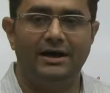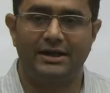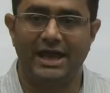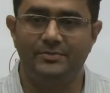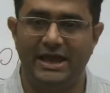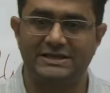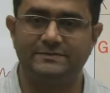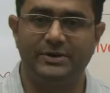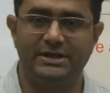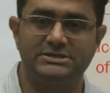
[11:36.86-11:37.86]
can be
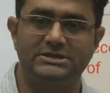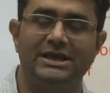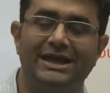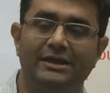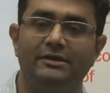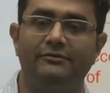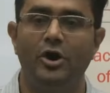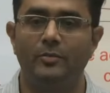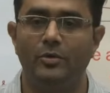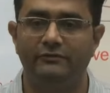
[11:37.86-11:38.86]
expressed in the
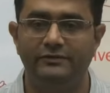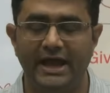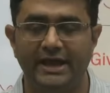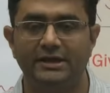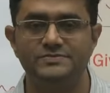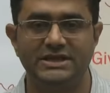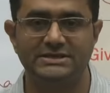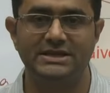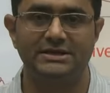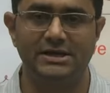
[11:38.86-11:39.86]
form of diagrams,
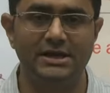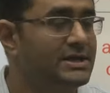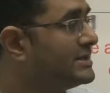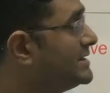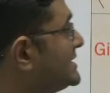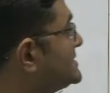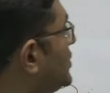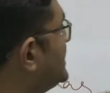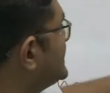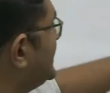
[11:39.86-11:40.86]
etc. That is what is